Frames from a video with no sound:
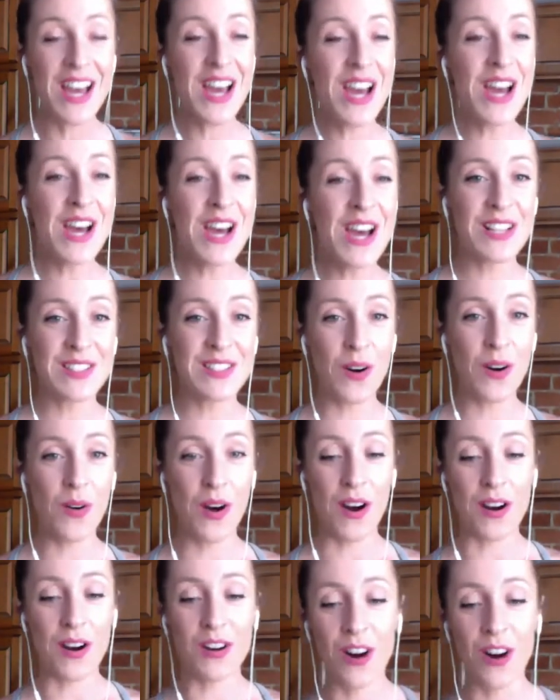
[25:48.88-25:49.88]
So
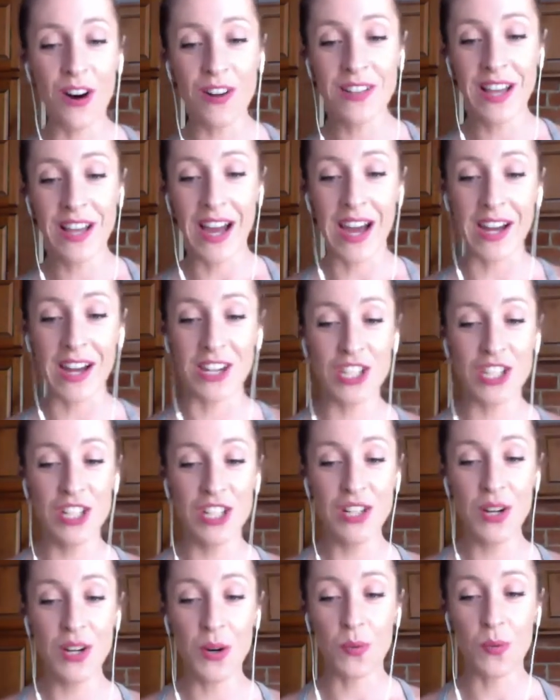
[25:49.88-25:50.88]
our call to action,
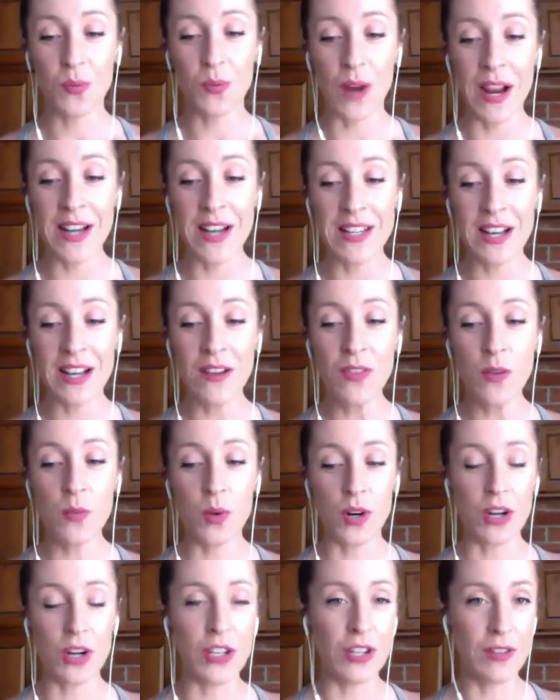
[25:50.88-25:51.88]
write down the
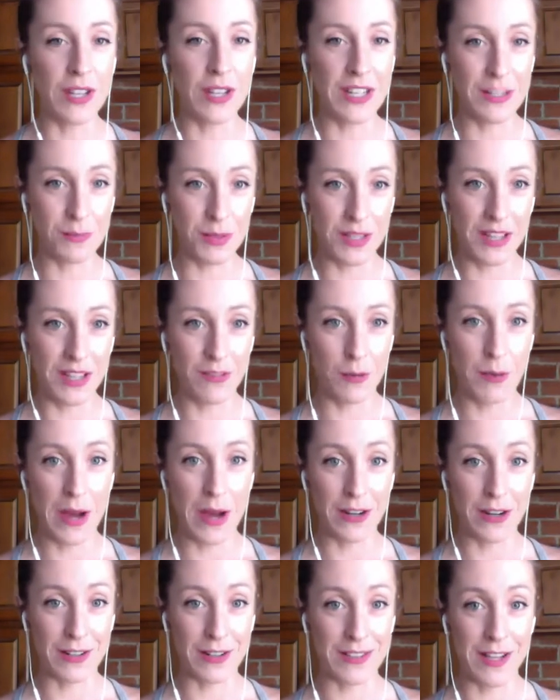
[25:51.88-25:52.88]
word you need to believe about
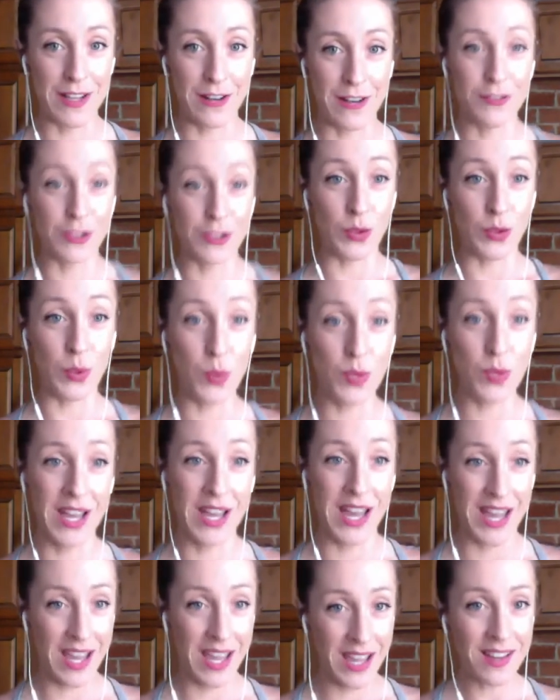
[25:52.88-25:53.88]
yourself
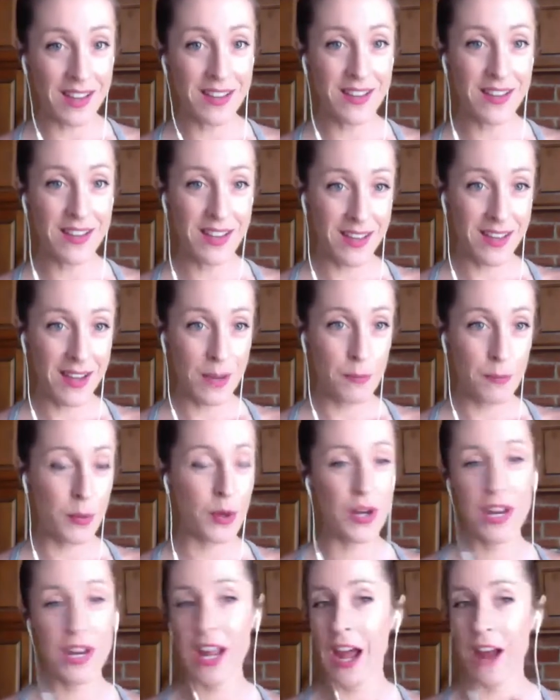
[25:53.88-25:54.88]
today.
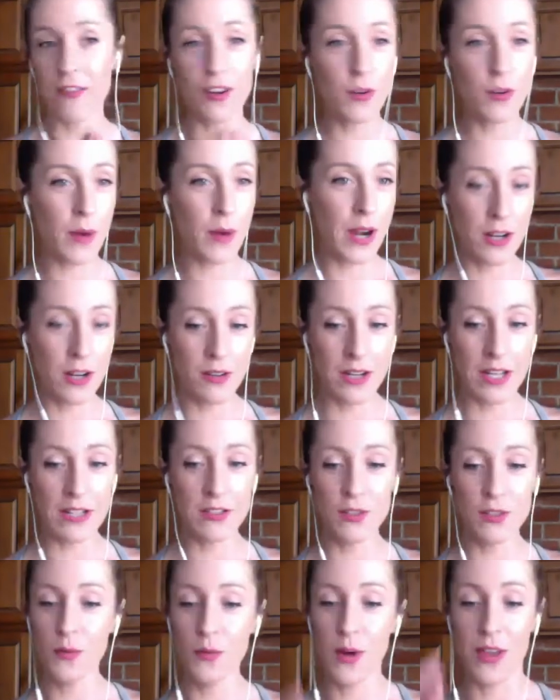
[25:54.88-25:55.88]
Put it everywhere you need
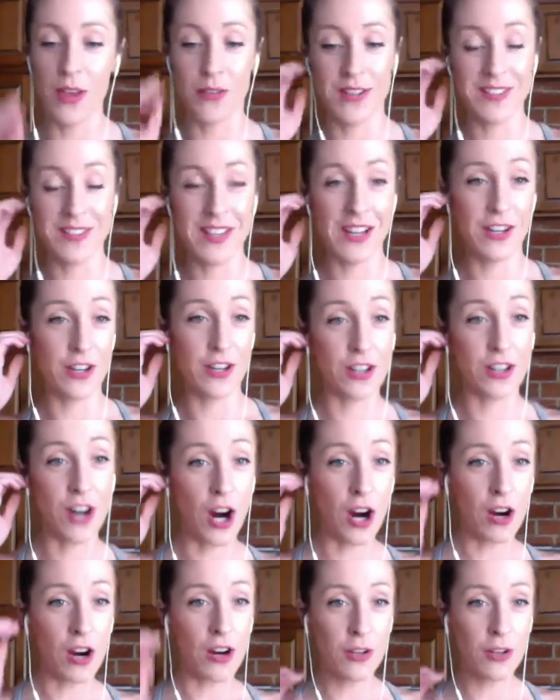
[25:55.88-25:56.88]
to, whether it's in your
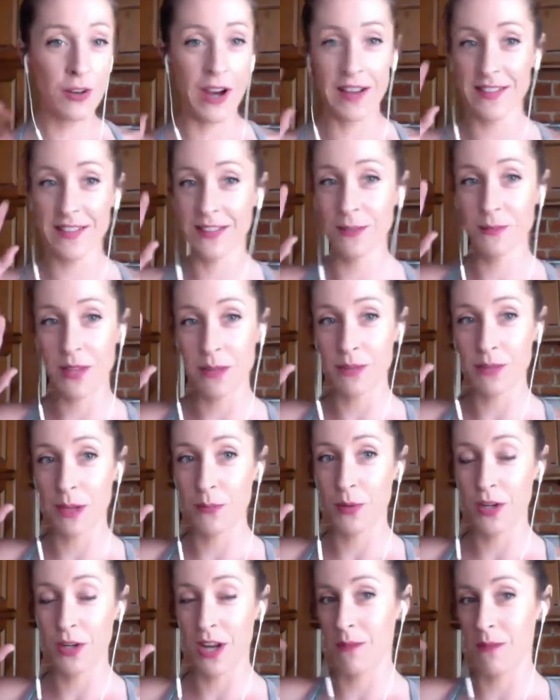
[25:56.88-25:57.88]
car. You guys, sometimes I
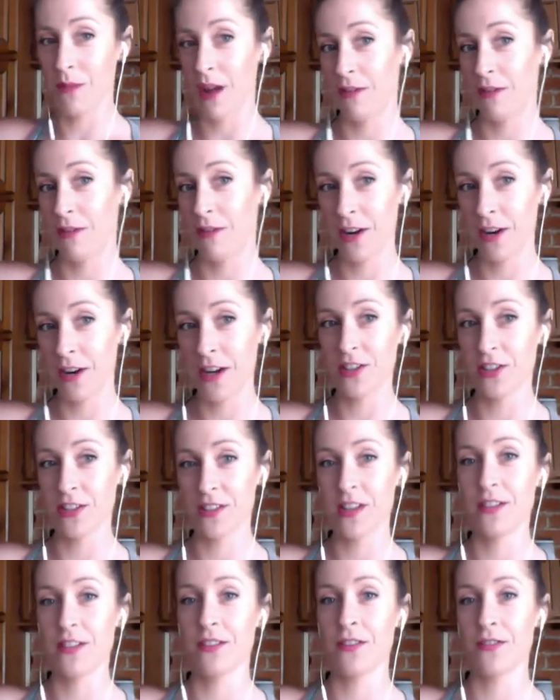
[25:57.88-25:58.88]
put it in my fridge
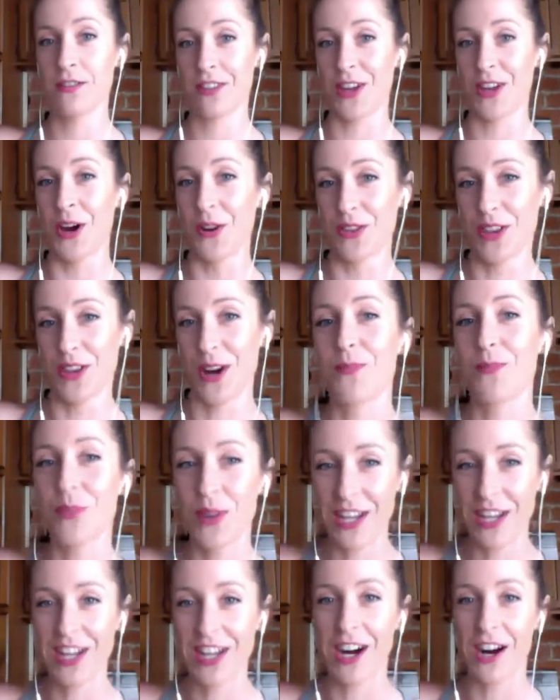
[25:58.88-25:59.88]
because I go there
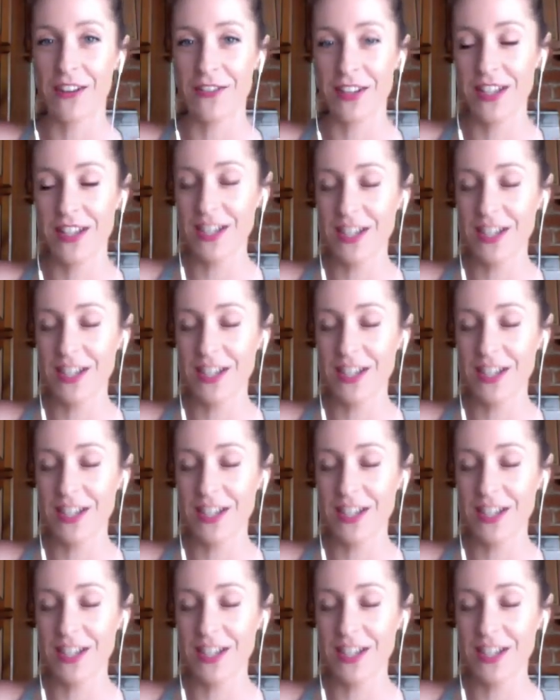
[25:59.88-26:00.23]
pretty often.